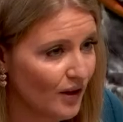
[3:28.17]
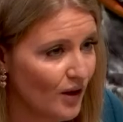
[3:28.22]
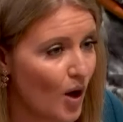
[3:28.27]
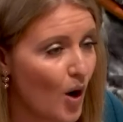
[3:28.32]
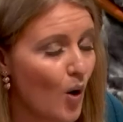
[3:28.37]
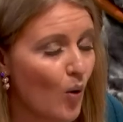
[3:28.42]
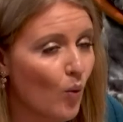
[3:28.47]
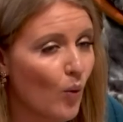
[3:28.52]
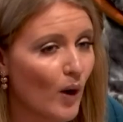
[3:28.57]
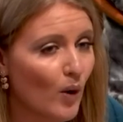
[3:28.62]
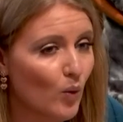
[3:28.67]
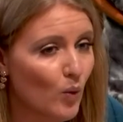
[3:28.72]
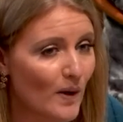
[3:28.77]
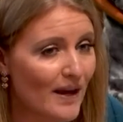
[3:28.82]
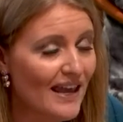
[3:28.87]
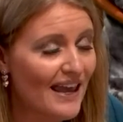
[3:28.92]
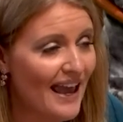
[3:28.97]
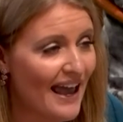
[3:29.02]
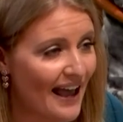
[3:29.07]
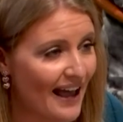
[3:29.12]
What
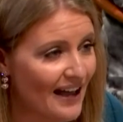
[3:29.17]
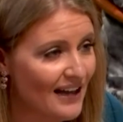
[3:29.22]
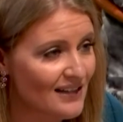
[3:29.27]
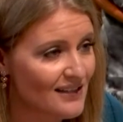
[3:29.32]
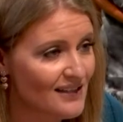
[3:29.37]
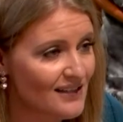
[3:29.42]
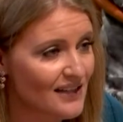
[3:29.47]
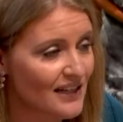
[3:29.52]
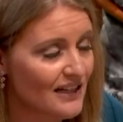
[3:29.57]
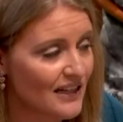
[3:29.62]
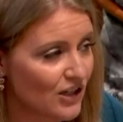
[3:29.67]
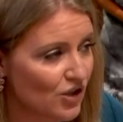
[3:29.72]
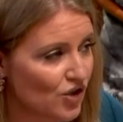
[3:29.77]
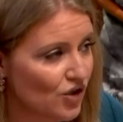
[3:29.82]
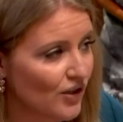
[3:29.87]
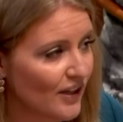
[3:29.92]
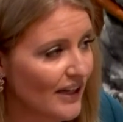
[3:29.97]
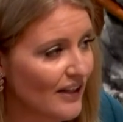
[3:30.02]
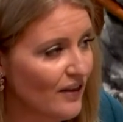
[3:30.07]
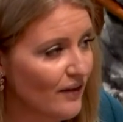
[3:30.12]
we asked
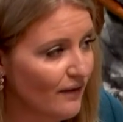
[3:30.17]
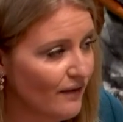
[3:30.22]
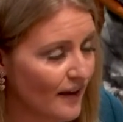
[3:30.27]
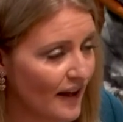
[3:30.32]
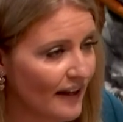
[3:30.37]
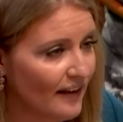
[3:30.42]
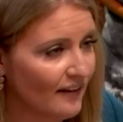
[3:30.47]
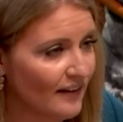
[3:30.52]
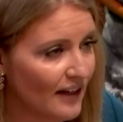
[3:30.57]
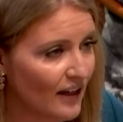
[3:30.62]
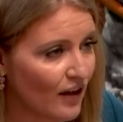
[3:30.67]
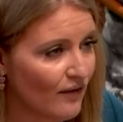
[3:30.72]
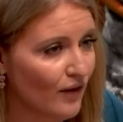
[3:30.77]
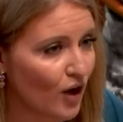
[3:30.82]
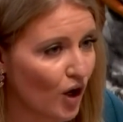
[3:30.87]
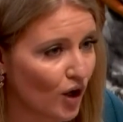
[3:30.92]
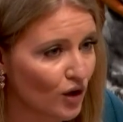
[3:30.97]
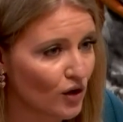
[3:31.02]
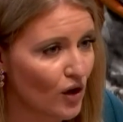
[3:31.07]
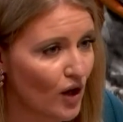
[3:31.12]
initially in the filing of
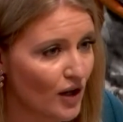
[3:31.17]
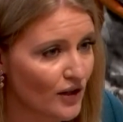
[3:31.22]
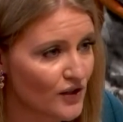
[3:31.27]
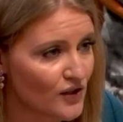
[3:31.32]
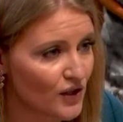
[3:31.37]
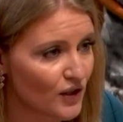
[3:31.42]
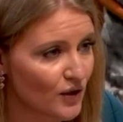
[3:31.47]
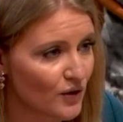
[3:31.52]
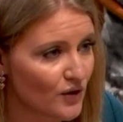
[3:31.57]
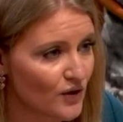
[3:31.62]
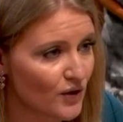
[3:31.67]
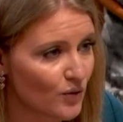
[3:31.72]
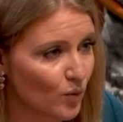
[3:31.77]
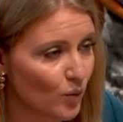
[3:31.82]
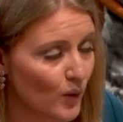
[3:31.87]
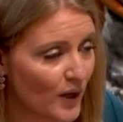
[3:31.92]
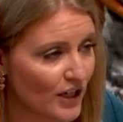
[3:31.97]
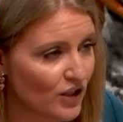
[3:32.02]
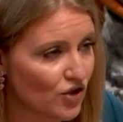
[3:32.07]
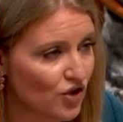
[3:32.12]
our lawsuits,
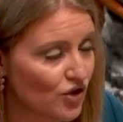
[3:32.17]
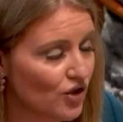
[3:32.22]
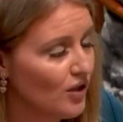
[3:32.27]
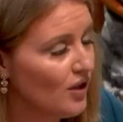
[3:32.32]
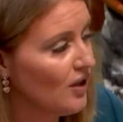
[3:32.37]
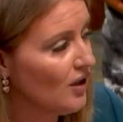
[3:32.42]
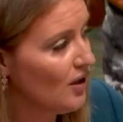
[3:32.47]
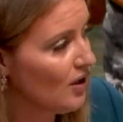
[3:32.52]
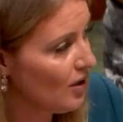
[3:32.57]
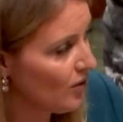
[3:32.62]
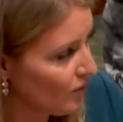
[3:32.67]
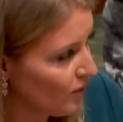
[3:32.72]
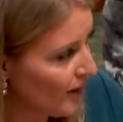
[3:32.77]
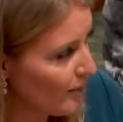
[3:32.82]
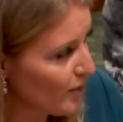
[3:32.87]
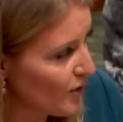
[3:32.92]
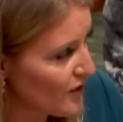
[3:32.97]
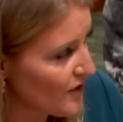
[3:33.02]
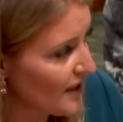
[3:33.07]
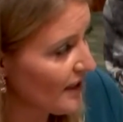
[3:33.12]
which,
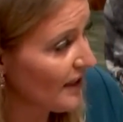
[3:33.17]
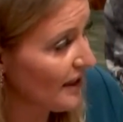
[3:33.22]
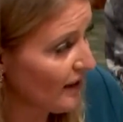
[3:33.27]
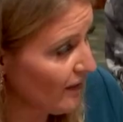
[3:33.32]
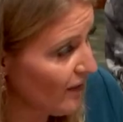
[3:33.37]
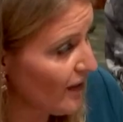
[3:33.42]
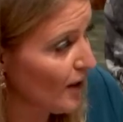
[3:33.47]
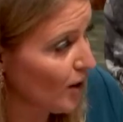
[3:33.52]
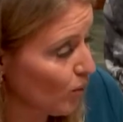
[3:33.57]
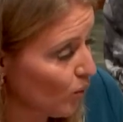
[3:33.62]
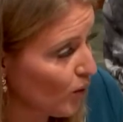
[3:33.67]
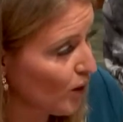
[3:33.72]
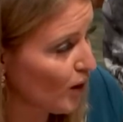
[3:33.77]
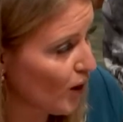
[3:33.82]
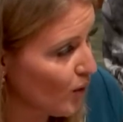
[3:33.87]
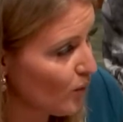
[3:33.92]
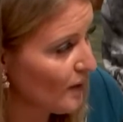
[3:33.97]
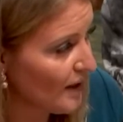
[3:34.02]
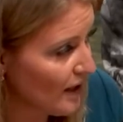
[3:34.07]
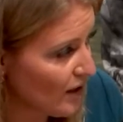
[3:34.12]
Representative, there were
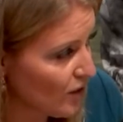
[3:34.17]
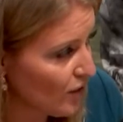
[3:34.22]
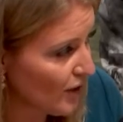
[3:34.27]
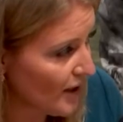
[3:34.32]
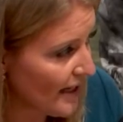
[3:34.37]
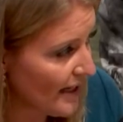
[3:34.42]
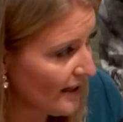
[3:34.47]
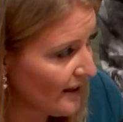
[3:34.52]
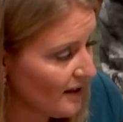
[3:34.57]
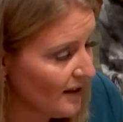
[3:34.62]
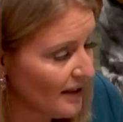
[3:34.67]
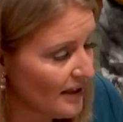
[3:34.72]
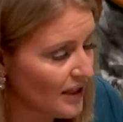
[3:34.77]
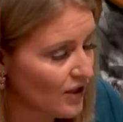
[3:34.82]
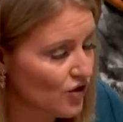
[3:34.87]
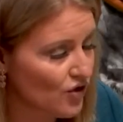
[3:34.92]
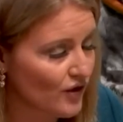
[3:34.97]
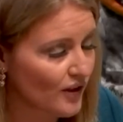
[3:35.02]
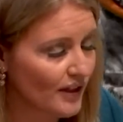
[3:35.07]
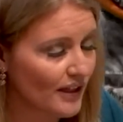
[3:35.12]
only 3
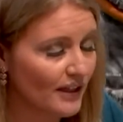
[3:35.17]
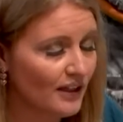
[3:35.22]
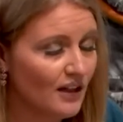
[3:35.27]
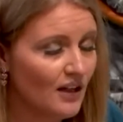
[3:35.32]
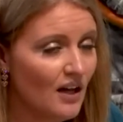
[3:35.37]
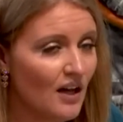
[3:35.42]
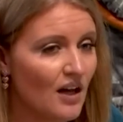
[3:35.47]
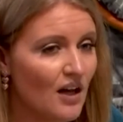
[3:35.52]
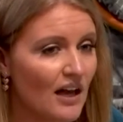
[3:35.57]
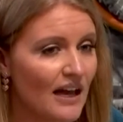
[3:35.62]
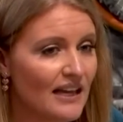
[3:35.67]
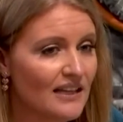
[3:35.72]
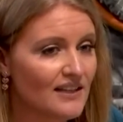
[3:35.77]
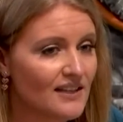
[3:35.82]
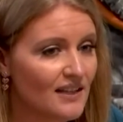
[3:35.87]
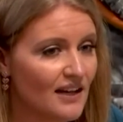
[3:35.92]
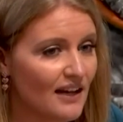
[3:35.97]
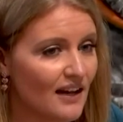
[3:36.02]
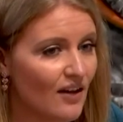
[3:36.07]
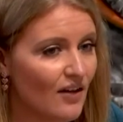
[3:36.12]
initially.
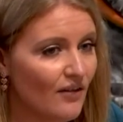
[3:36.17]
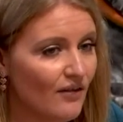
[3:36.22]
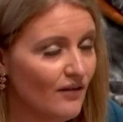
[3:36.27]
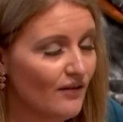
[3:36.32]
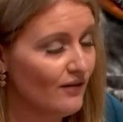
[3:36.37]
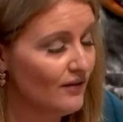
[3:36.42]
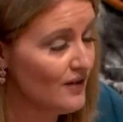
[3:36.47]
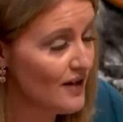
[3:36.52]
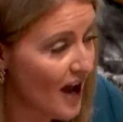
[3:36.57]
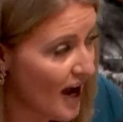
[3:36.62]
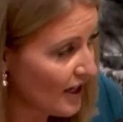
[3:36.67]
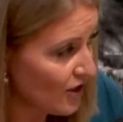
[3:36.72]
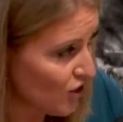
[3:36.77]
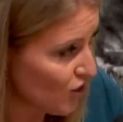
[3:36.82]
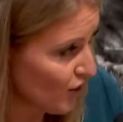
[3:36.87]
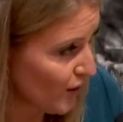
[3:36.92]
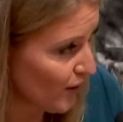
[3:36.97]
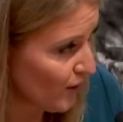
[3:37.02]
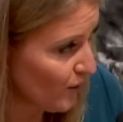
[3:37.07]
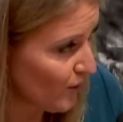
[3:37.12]
It's not
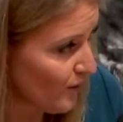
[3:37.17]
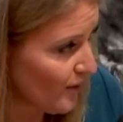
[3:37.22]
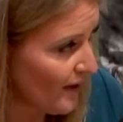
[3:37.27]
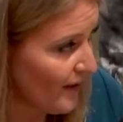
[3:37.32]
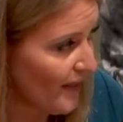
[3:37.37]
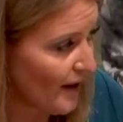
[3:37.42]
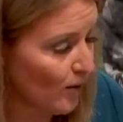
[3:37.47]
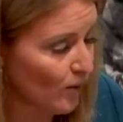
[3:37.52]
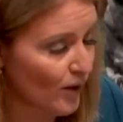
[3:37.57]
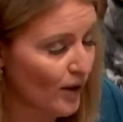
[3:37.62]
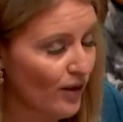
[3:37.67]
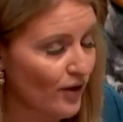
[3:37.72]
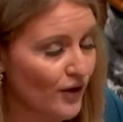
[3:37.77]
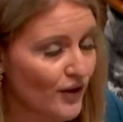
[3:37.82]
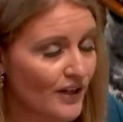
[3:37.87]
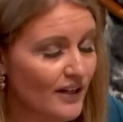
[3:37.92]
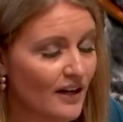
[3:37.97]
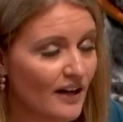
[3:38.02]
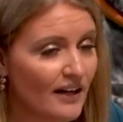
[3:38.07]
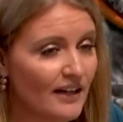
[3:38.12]
true that there were
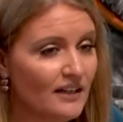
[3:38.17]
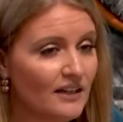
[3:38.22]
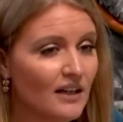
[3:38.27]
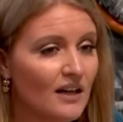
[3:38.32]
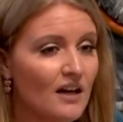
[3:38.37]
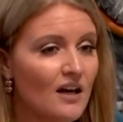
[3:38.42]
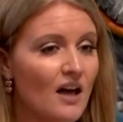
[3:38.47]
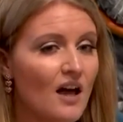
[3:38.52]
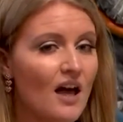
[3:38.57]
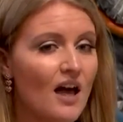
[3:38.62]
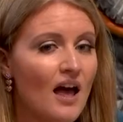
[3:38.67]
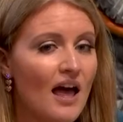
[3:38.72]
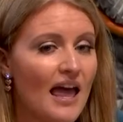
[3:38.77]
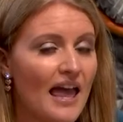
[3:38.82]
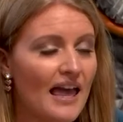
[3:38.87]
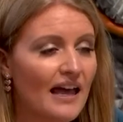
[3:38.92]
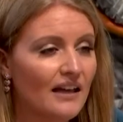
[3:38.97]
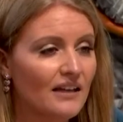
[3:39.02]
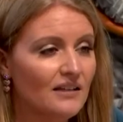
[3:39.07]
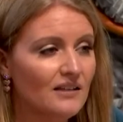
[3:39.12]
39,
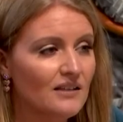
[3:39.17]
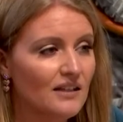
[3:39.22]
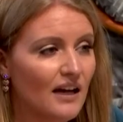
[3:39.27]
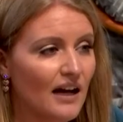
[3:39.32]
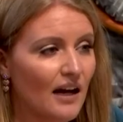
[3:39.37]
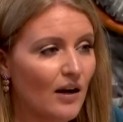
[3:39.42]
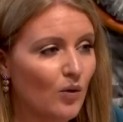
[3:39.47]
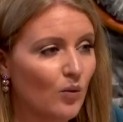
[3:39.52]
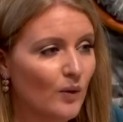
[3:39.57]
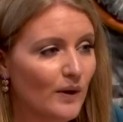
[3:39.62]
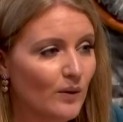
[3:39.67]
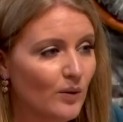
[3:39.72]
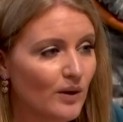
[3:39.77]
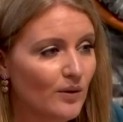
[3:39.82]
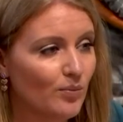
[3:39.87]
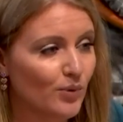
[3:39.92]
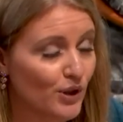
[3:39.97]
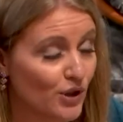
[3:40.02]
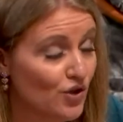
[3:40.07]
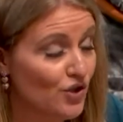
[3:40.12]
and we would
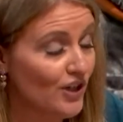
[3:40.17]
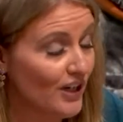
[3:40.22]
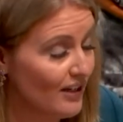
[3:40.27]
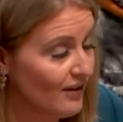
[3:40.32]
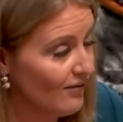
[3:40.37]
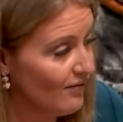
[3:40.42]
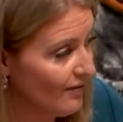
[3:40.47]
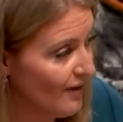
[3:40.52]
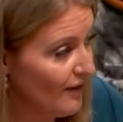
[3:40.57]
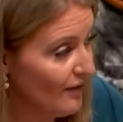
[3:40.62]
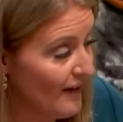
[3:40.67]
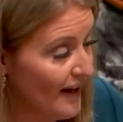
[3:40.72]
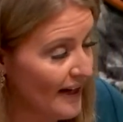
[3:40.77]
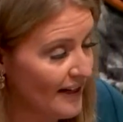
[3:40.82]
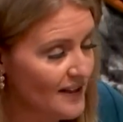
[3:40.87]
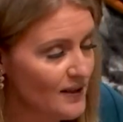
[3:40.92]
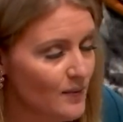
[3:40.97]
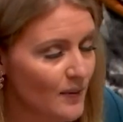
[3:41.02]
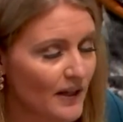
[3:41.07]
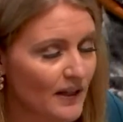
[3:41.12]
appreciate the
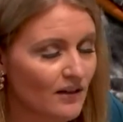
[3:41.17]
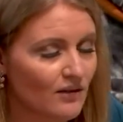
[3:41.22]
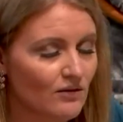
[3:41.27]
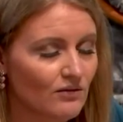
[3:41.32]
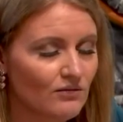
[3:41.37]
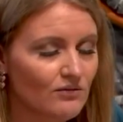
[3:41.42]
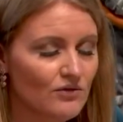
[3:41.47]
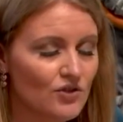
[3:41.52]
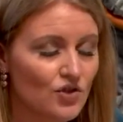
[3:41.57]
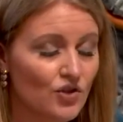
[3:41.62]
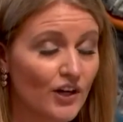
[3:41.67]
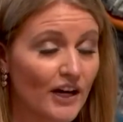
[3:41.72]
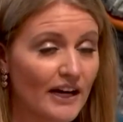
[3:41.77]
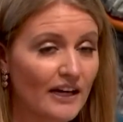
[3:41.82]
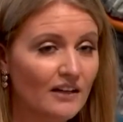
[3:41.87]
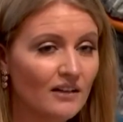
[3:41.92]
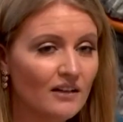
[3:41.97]
facts being straight.